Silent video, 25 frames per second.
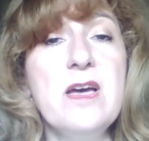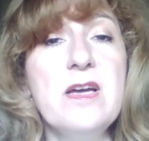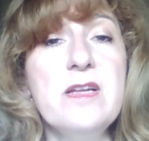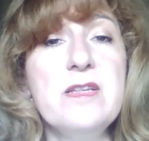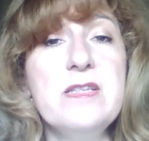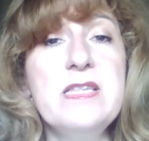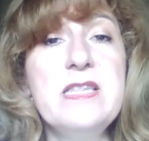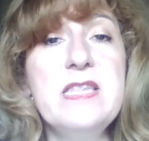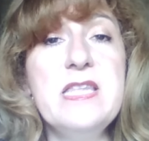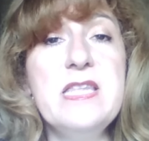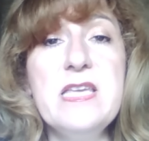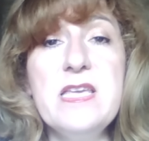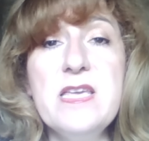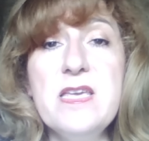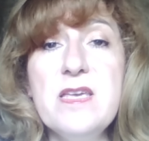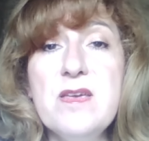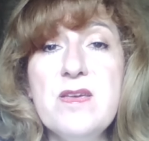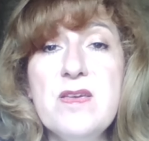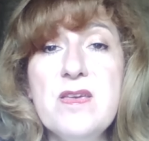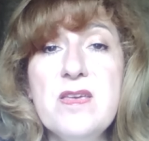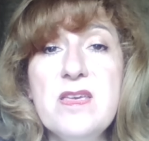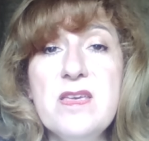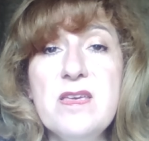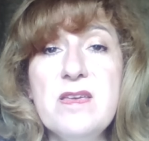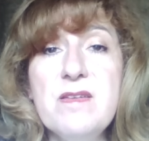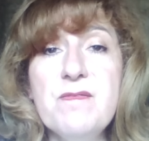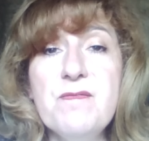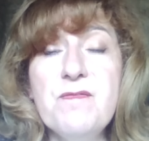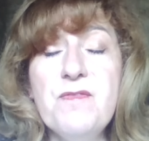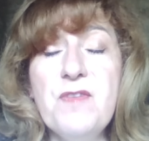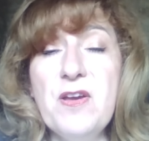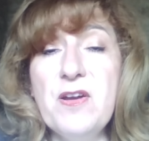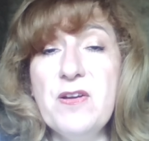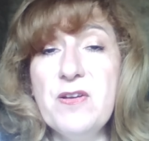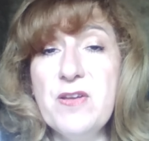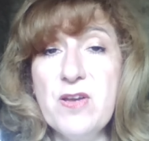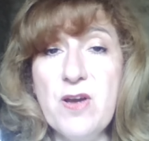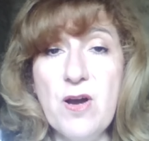The
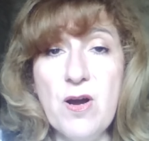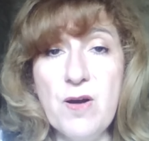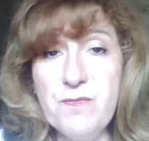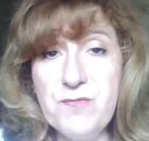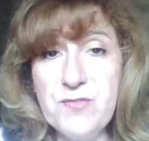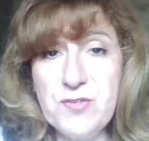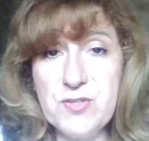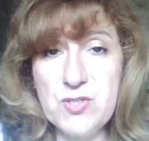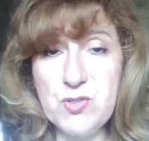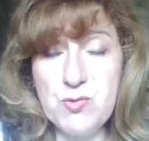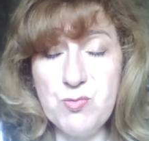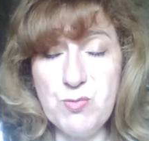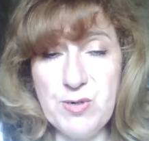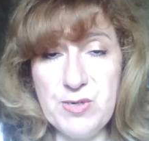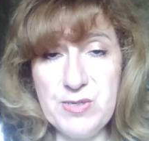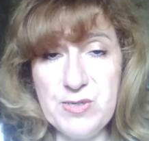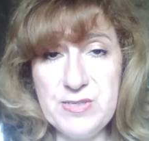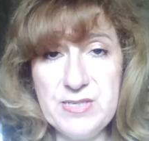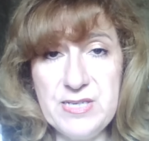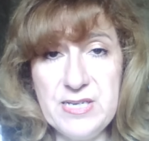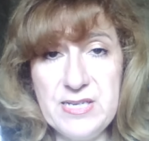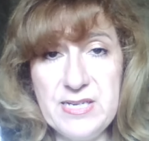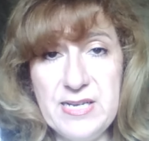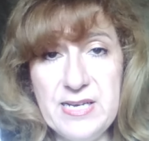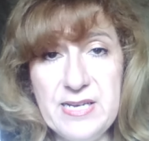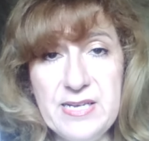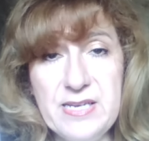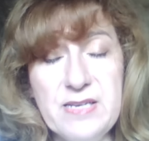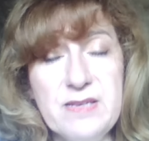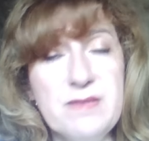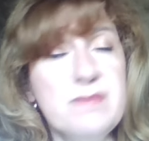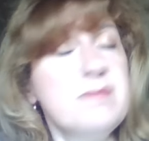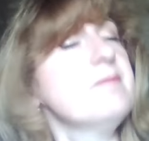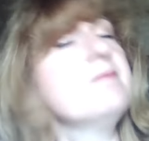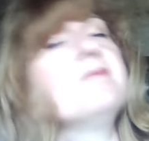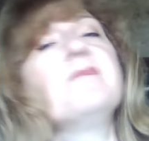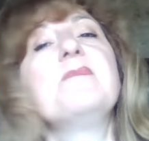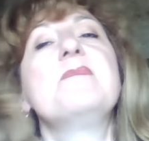very obvious one that I
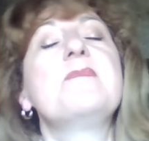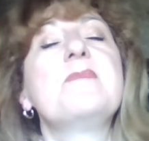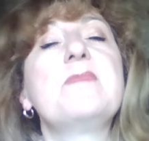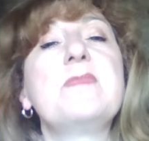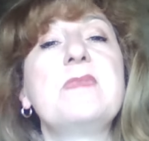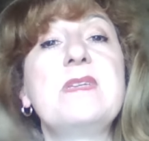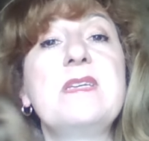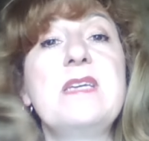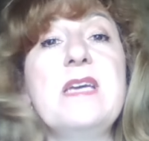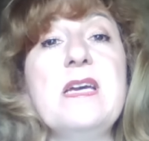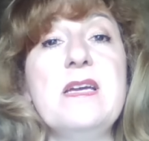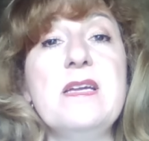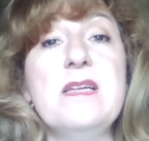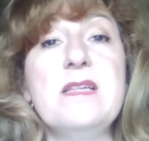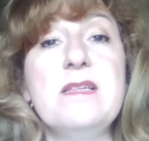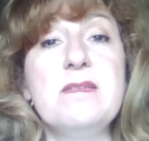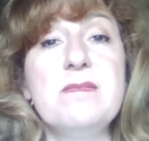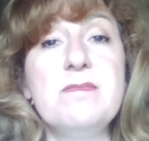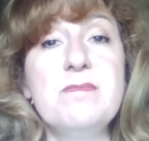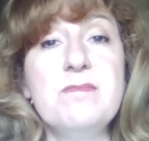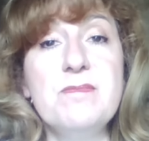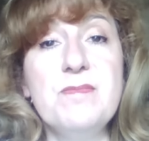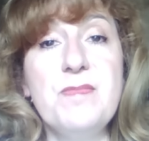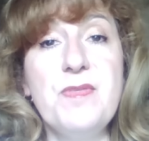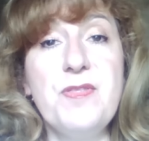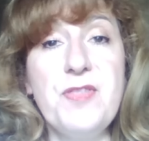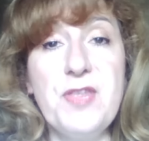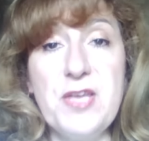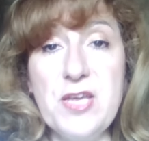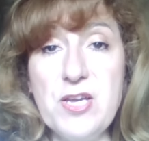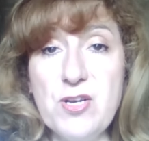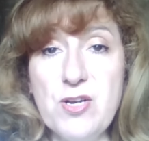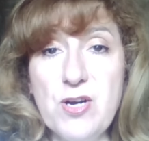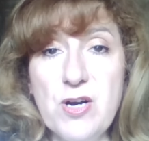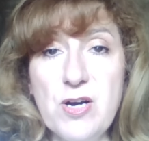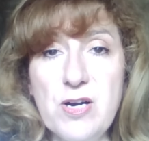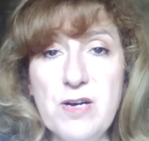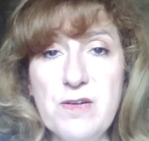can
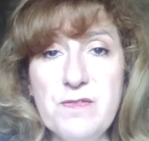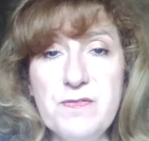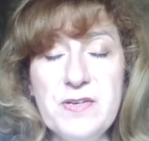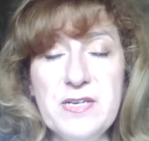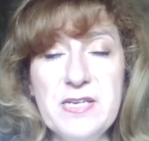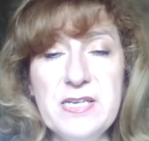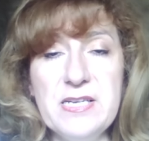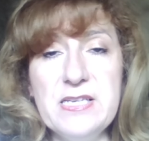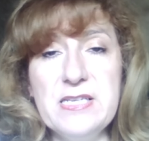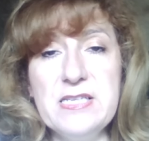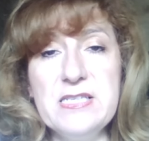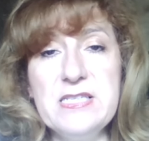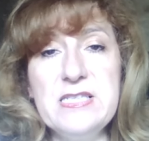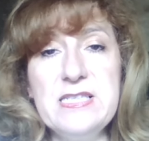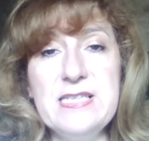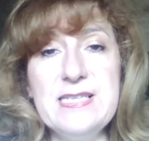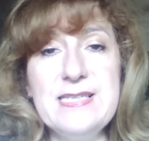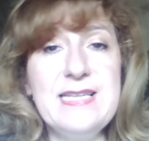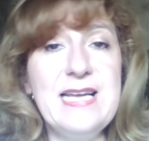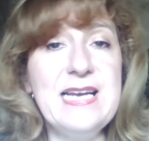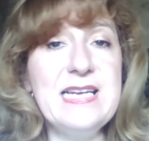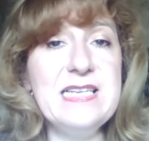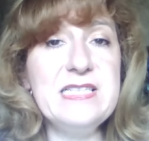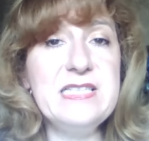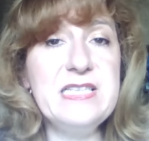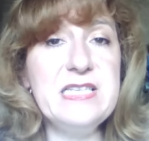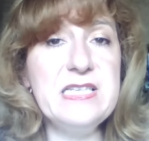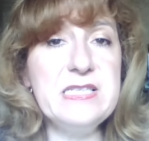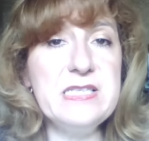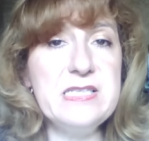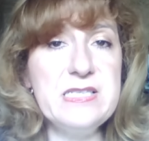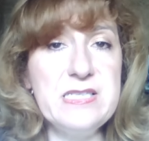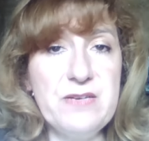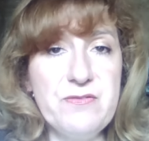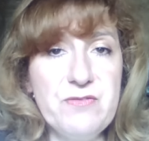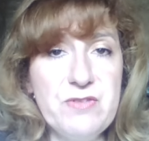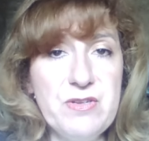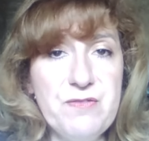think of is the
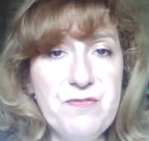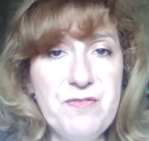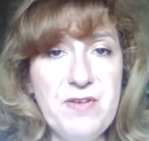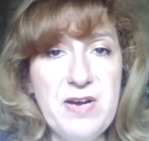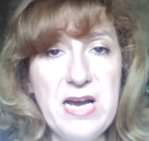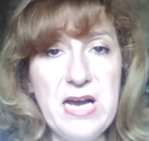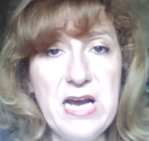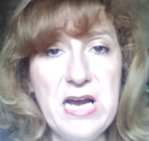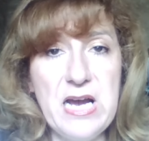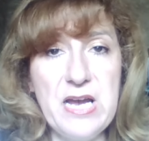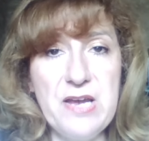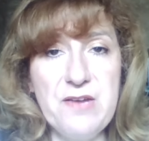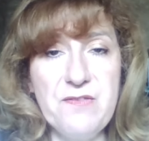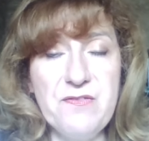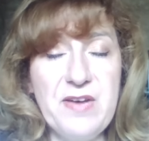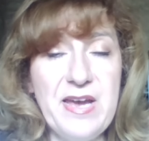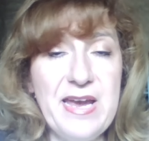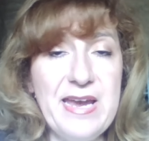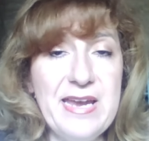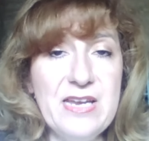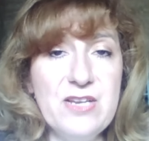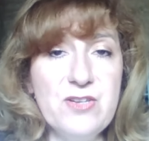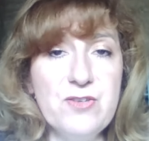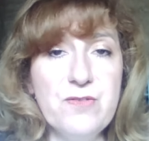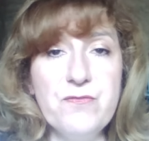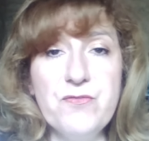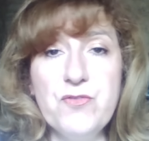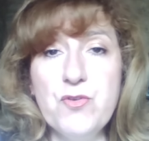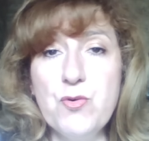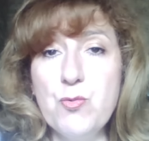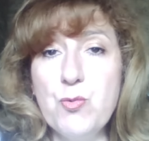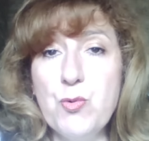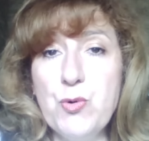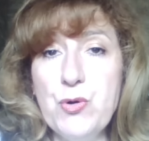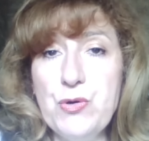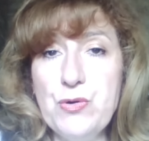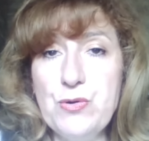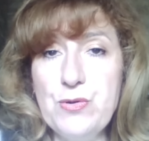1975 end of the
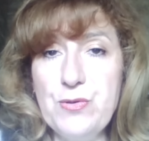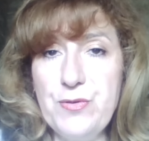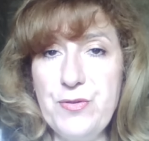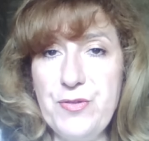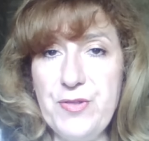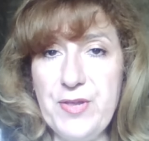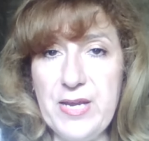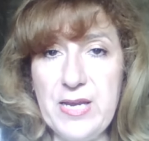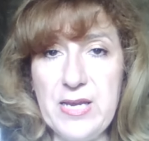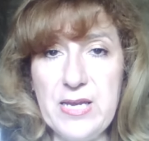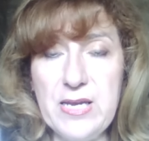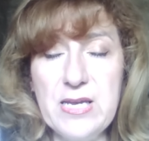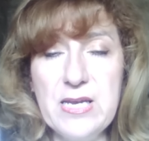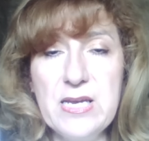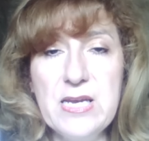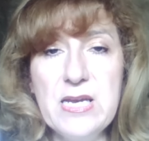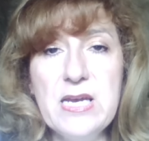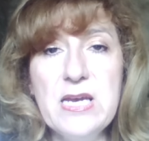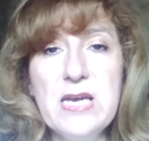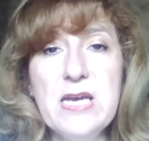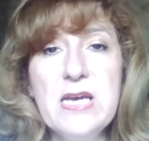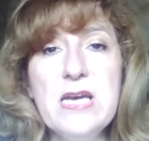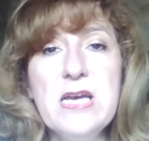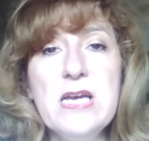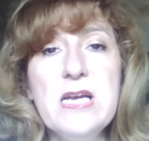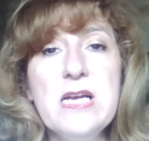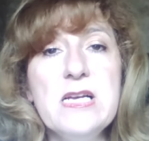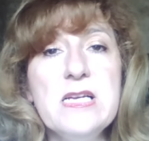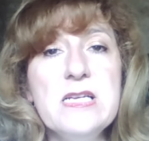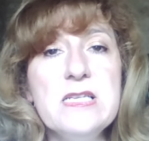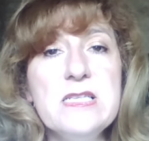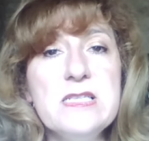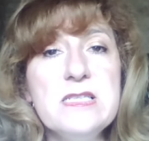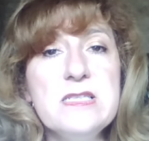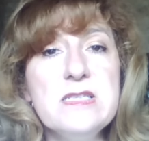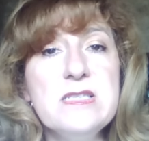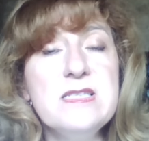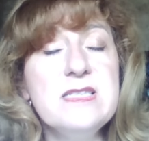world thing.
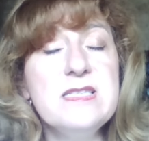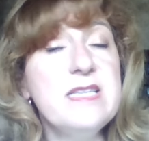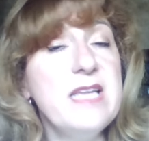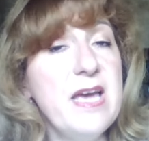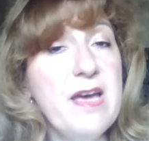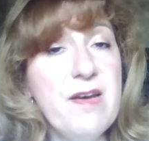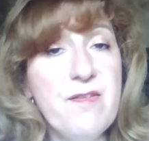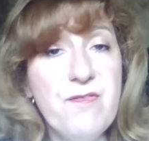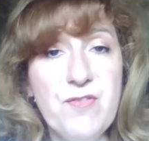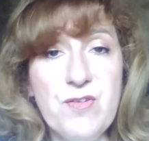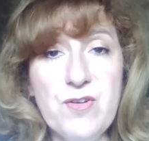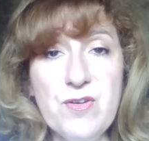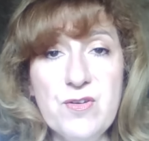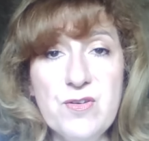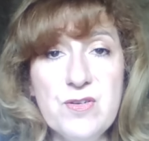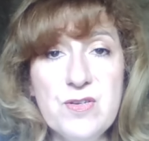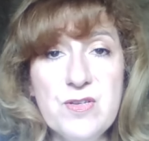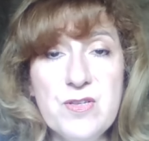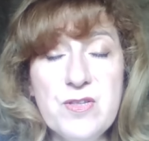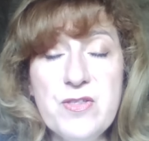Never